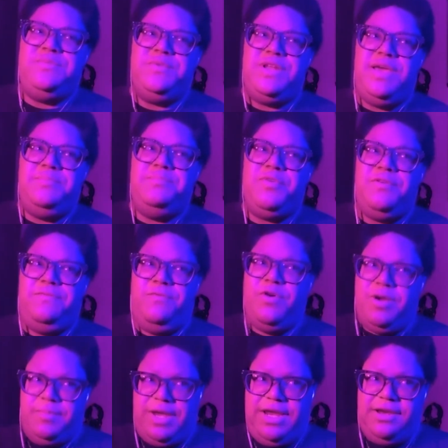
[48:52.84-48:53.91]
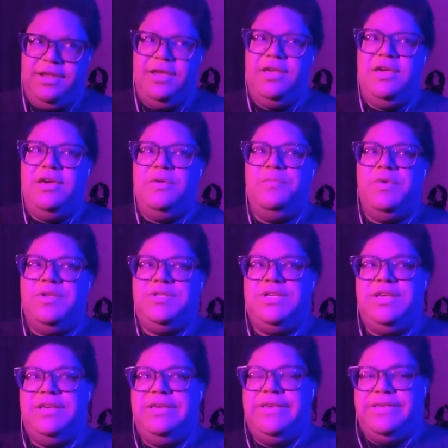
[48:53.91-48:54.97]
I'm performing, which
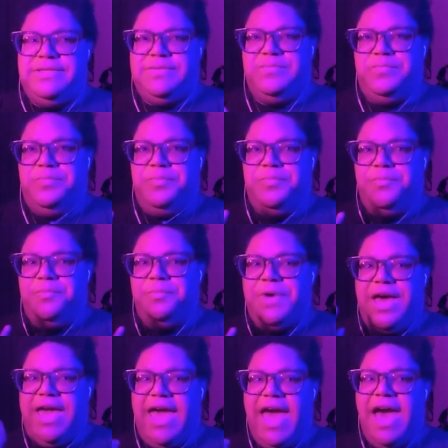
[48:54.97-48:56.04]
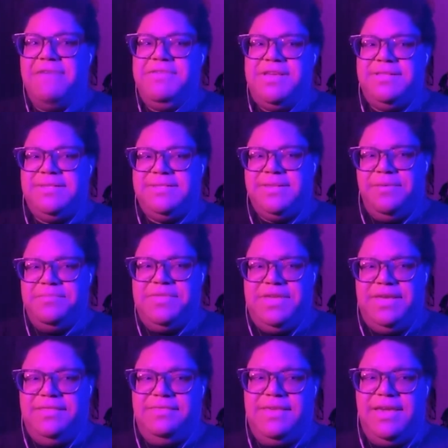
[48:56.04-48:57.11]
is by having
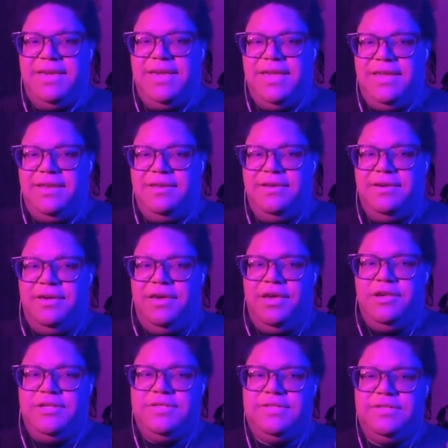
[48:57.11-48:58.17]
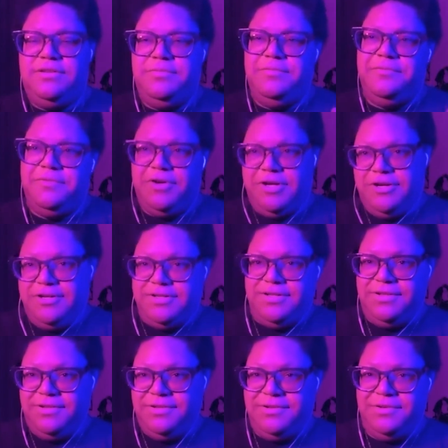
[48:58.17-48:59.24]
something that can subvert
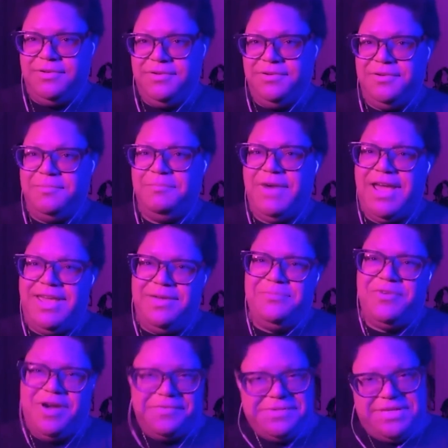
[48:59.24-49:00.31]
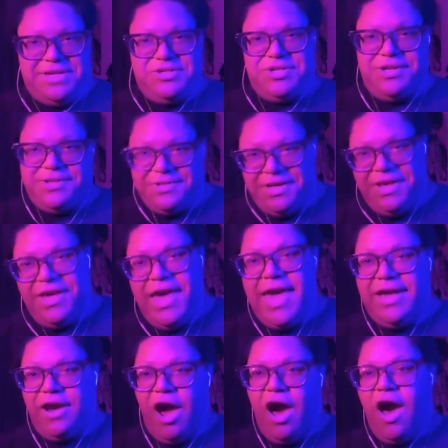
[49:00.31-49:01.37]
my improvisation
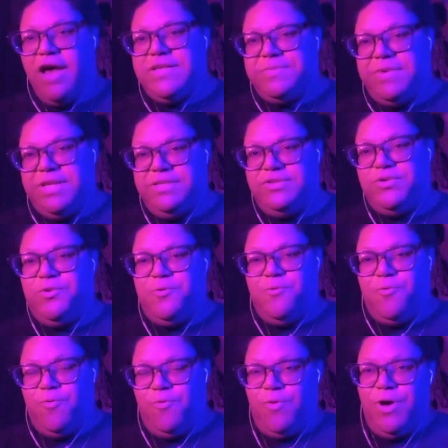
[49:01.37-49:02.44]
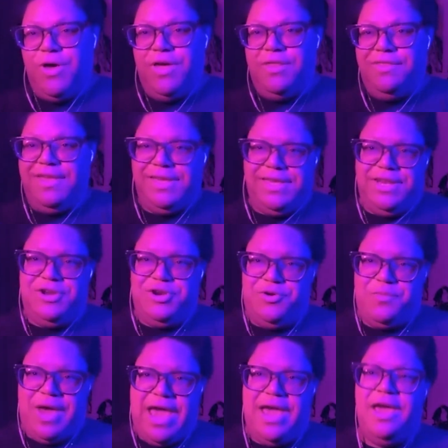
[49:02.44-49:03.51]
and cause me to think in a new way.